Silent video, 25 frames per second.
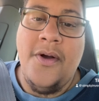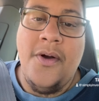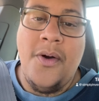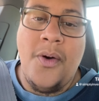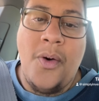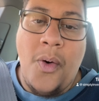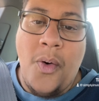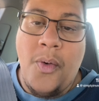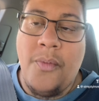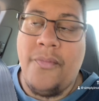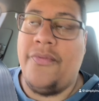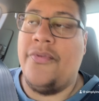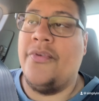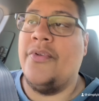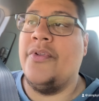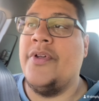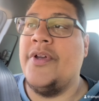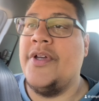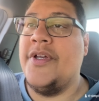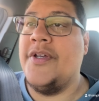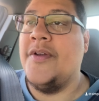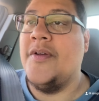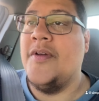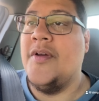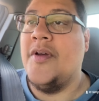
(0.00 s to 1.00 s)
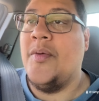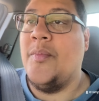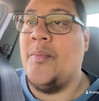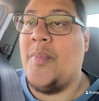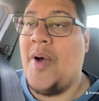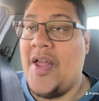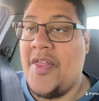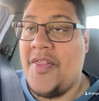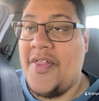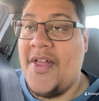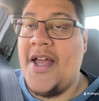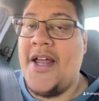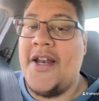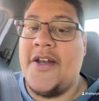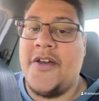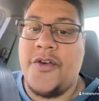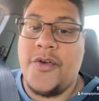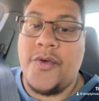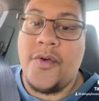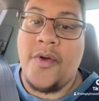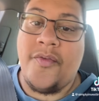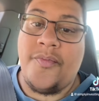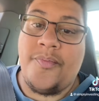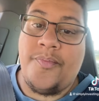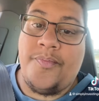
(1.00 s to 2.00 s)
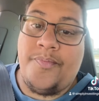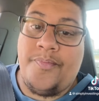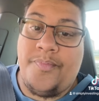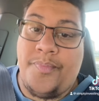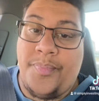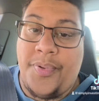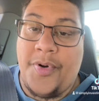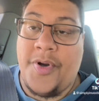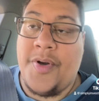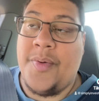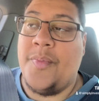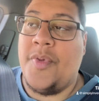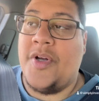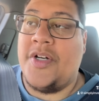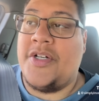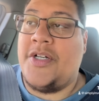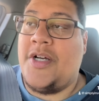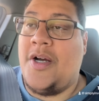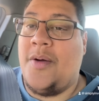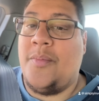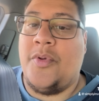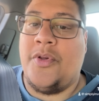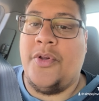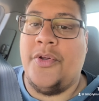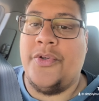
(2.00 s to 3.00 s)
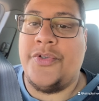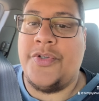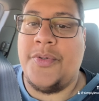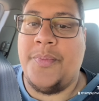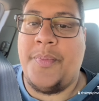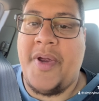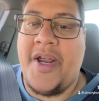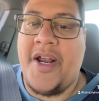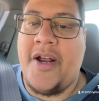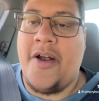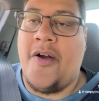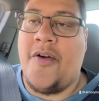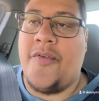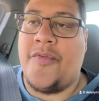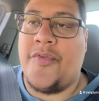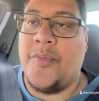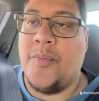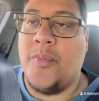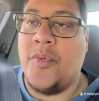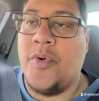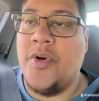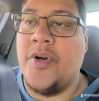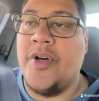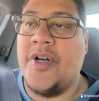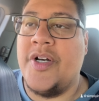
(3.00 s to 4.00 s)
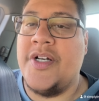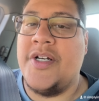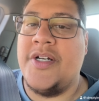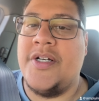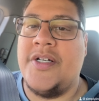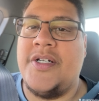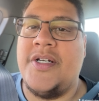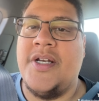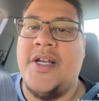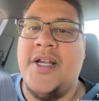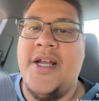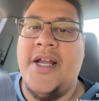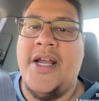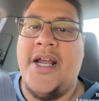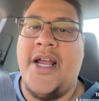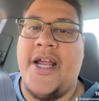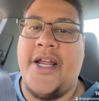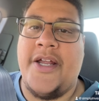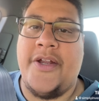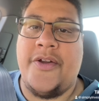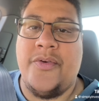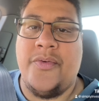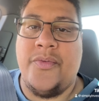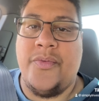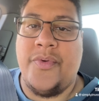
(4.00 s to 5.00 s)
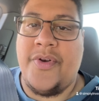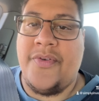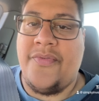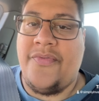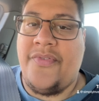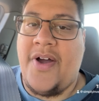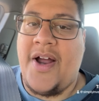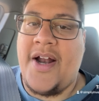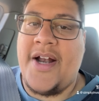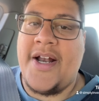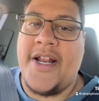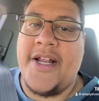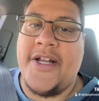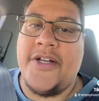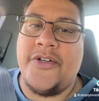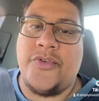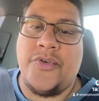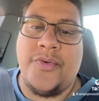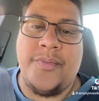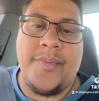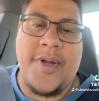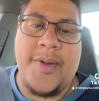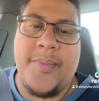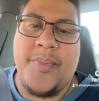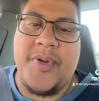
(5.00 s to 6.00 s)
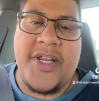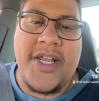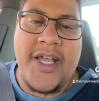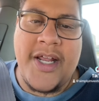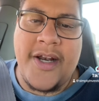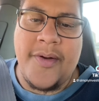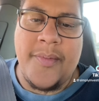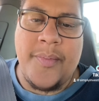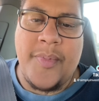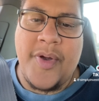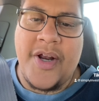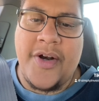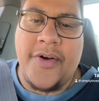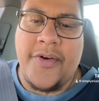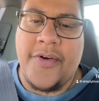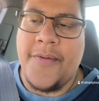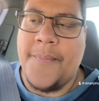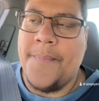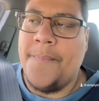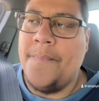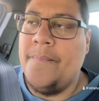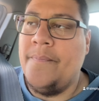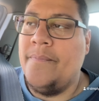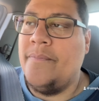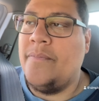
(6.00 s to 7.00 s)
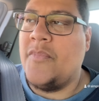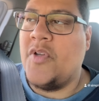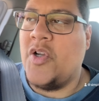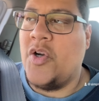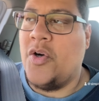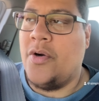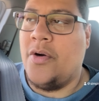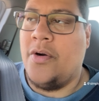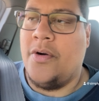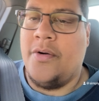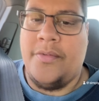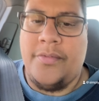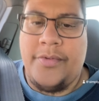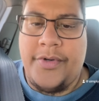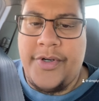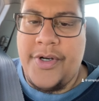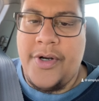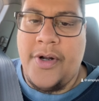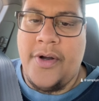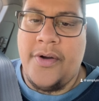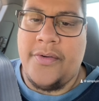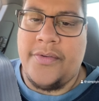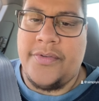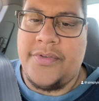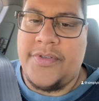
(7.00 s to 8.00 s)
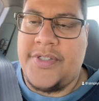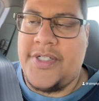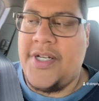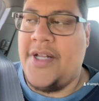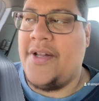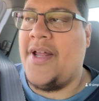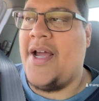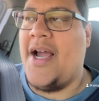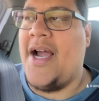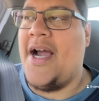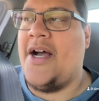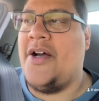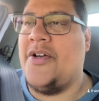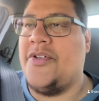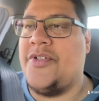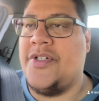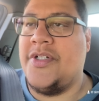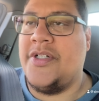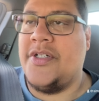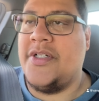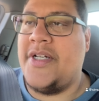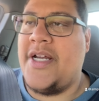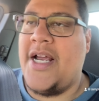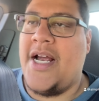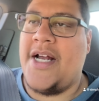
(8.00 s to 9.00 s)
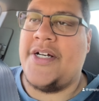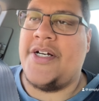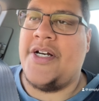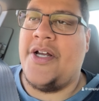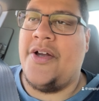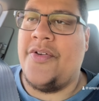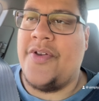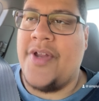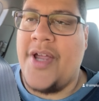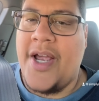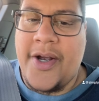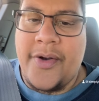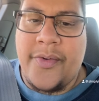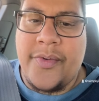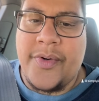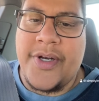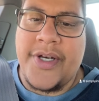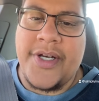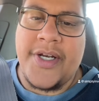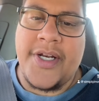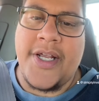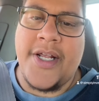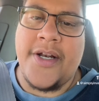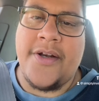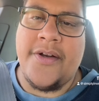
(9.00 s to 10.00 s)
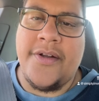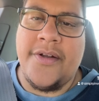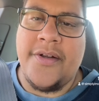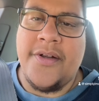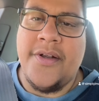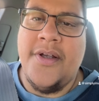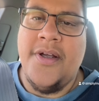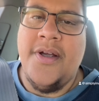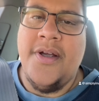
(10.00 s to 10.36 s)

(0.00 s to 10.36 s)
hopefully by then you have pretty much come close to paying off your mortgage and can refinance or maybe get a better, or, you know, sell the house and cash out in the equity to get a